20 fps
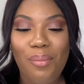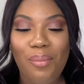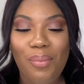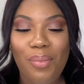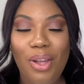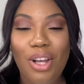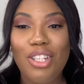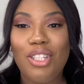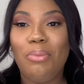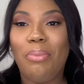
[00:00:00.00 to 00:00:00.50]

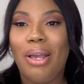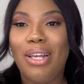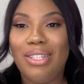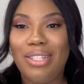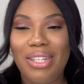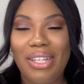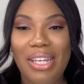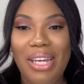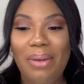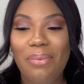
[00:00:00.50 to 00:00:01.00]
so
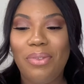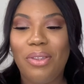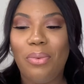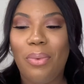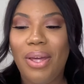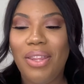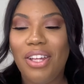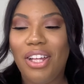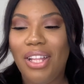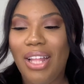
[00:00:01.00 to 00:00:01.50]
basically the
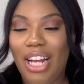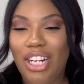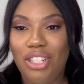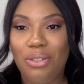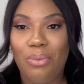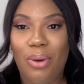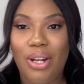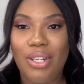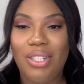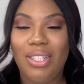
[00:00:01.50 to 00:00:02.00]
way the collection
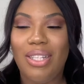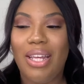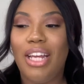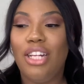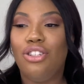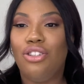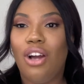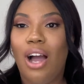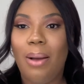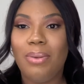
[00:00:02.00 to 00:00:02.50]
works is it
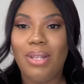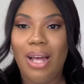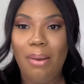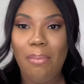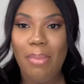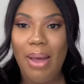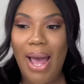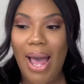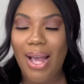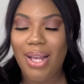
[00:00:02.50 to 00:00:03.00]
drops on
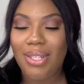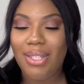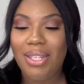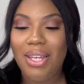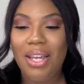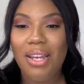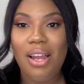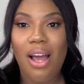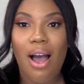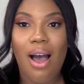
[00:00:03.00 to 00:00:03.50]

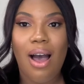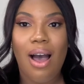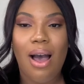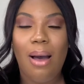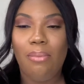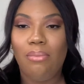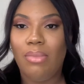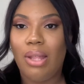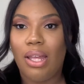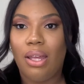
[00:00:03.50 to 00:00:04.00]
PacSun
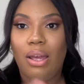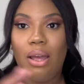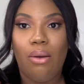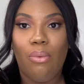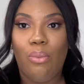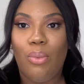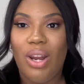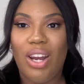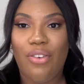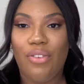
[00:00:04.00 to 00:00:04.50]
um like
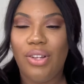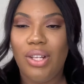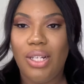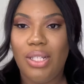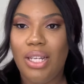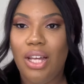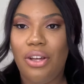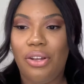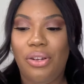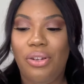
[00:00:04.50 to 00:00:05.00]
whatever they
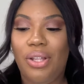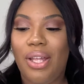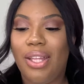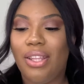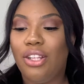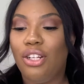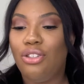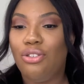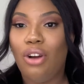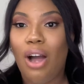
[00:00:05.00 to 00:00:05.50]
tell you like
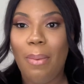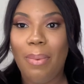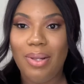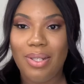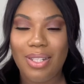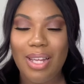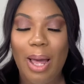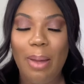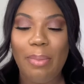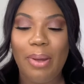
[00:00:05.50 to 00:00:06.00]
the drop is
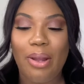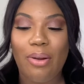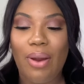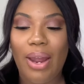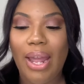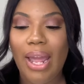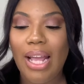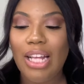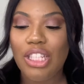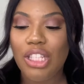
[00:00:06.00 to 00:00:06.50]
coming
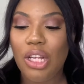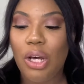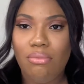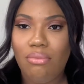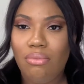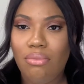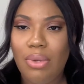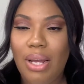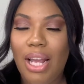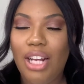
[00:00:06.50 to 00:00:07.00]
right so
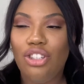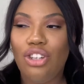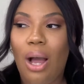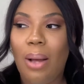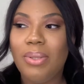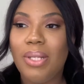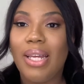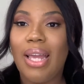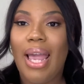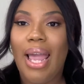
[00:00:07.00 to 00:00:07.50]
it
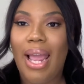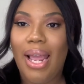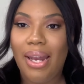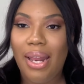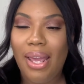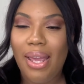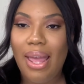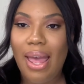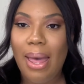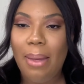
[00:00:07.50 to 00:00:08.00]
drops like 8
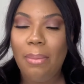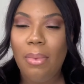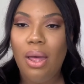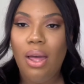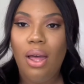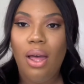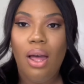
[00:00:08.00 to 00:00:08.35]
a.m